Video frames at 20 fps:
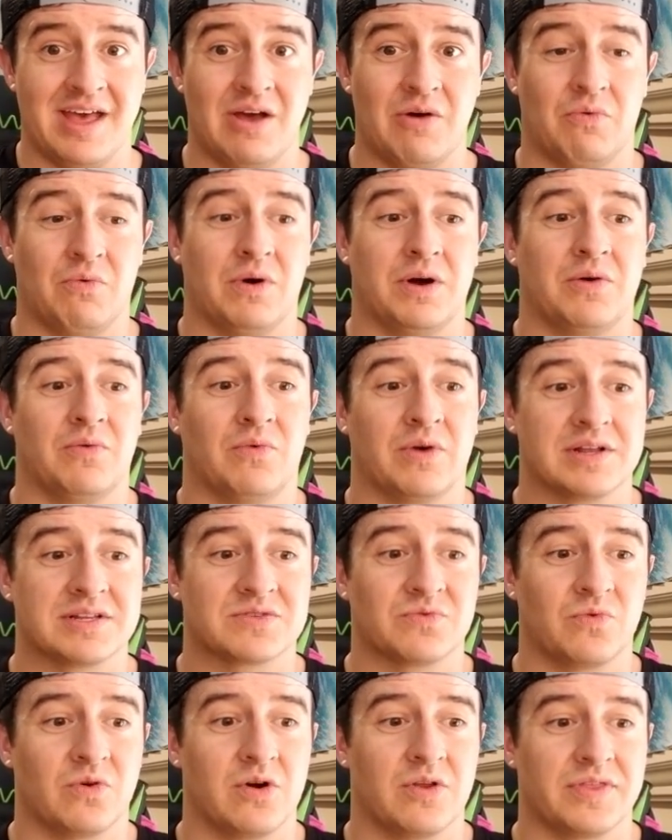what it's
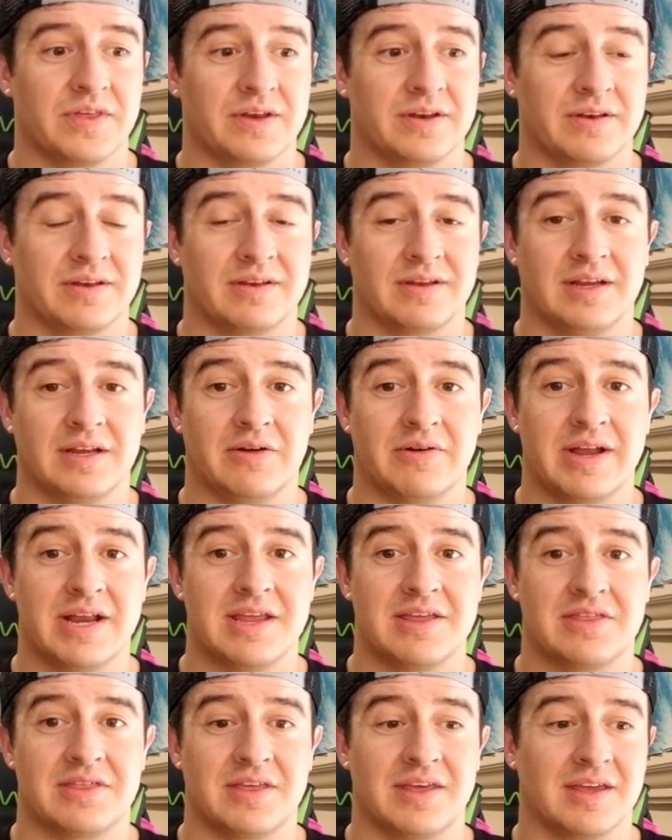worth, and
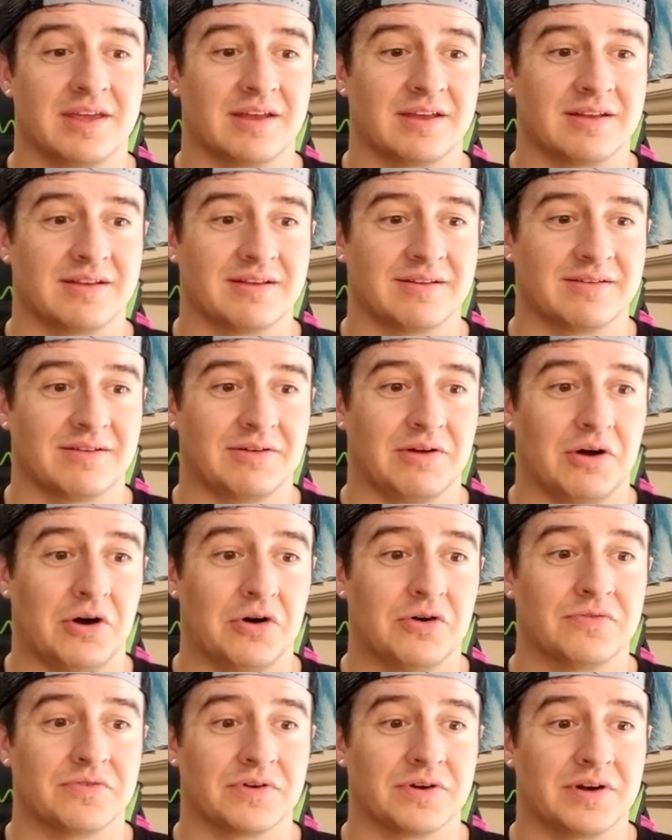anything
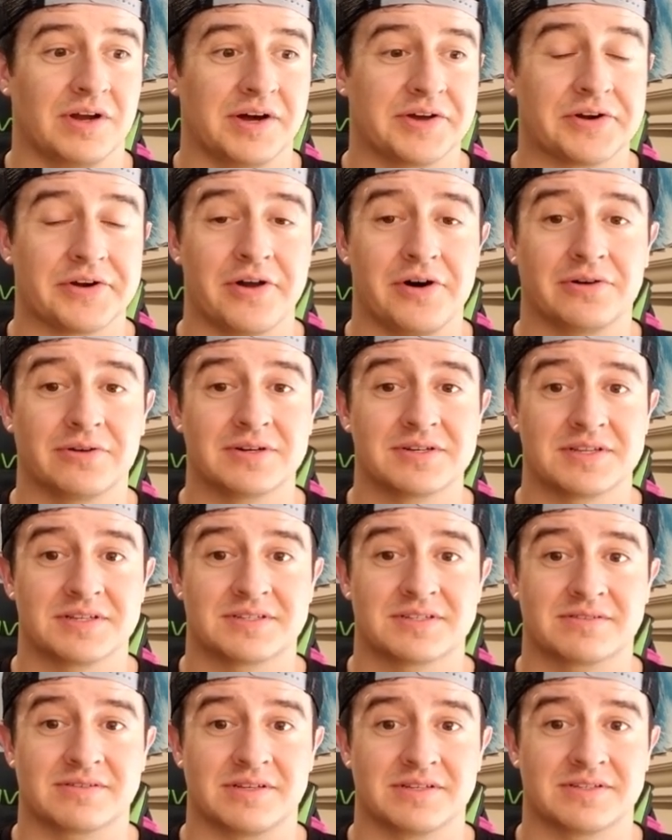over $100
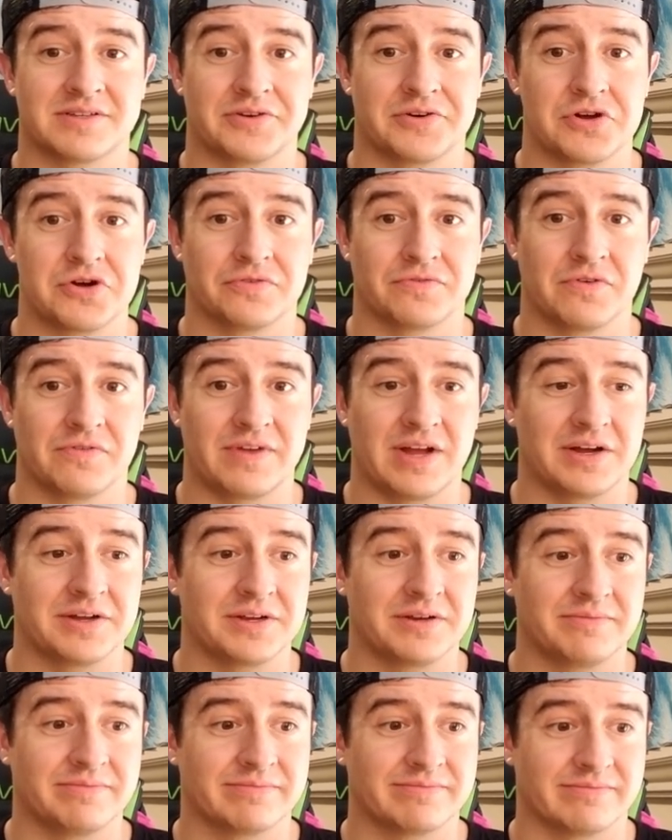is considered
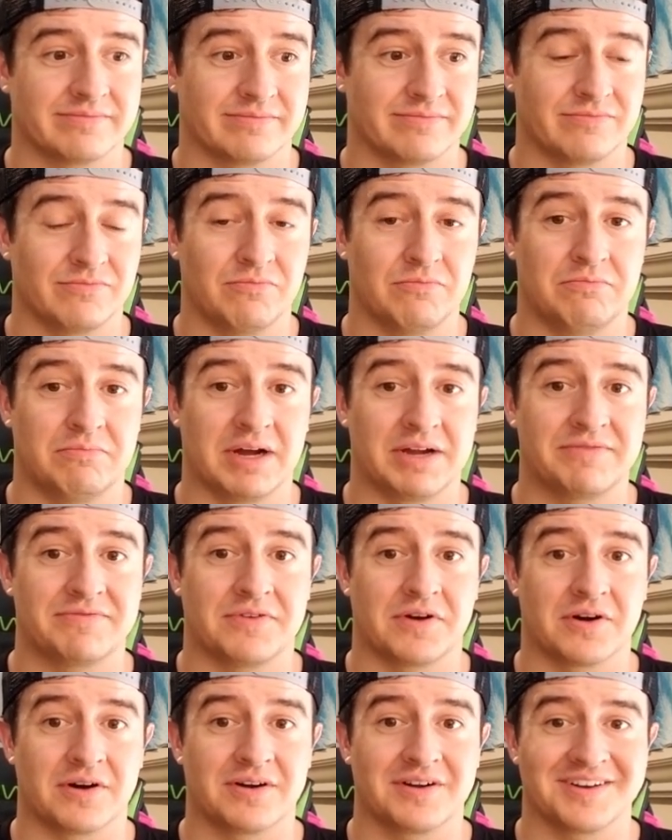overvalued by
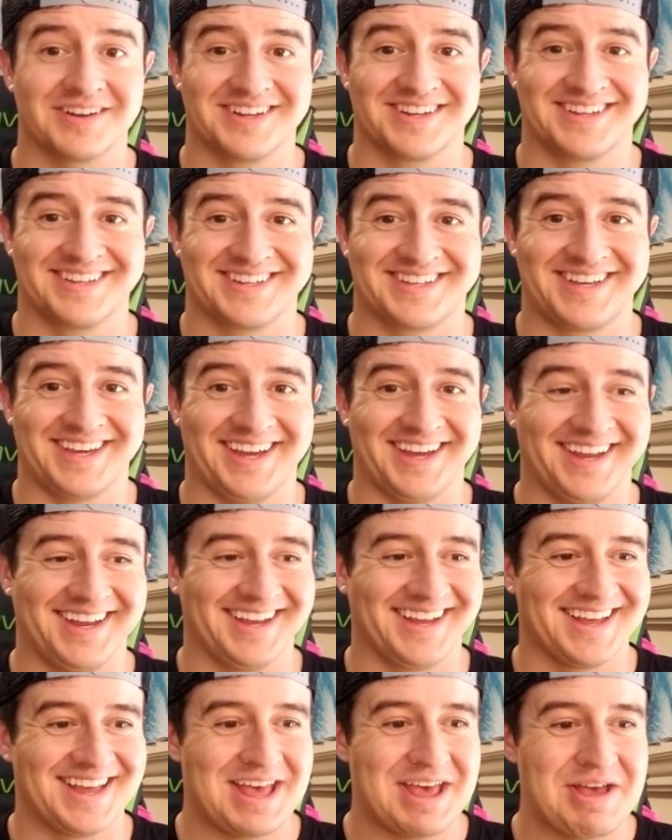far. Okay,
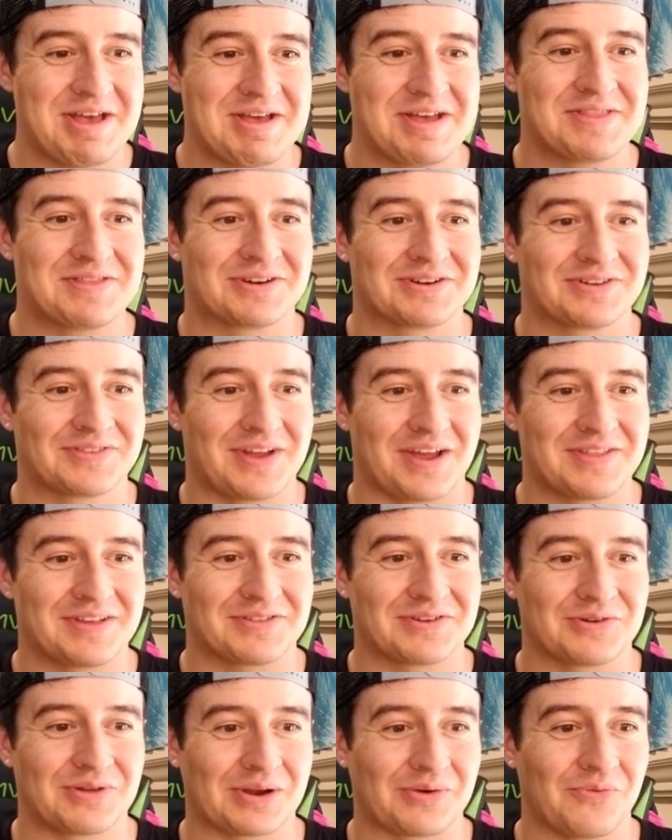I think
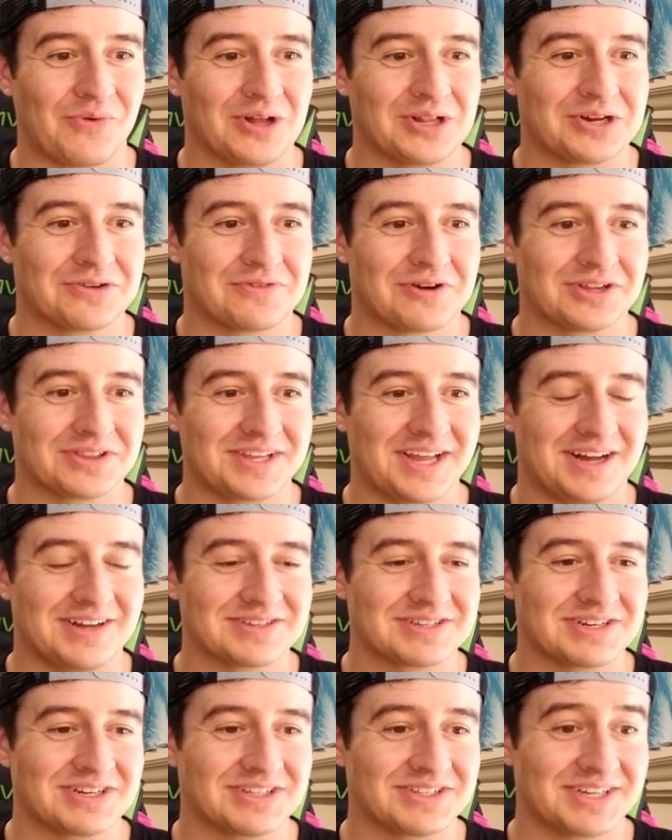they're like well over
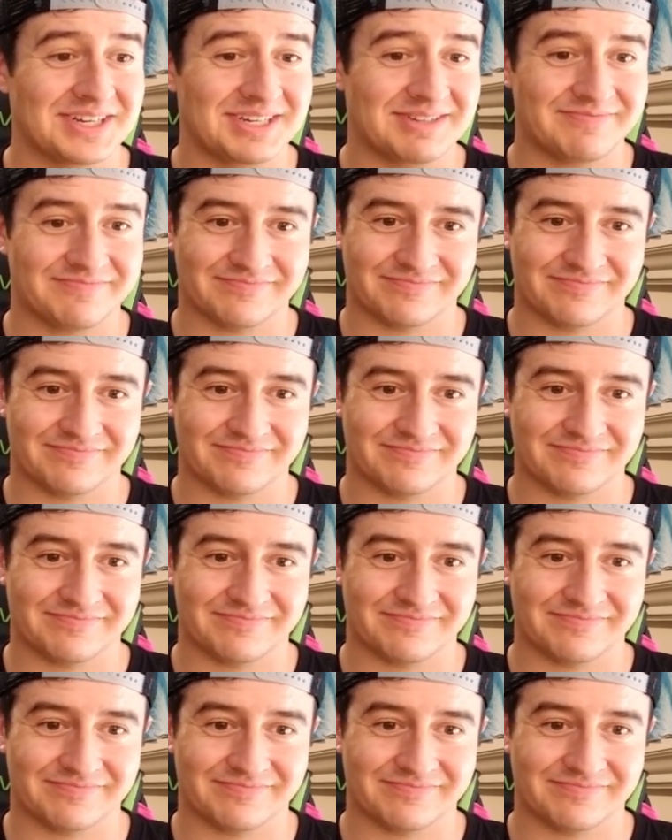1,000 on that.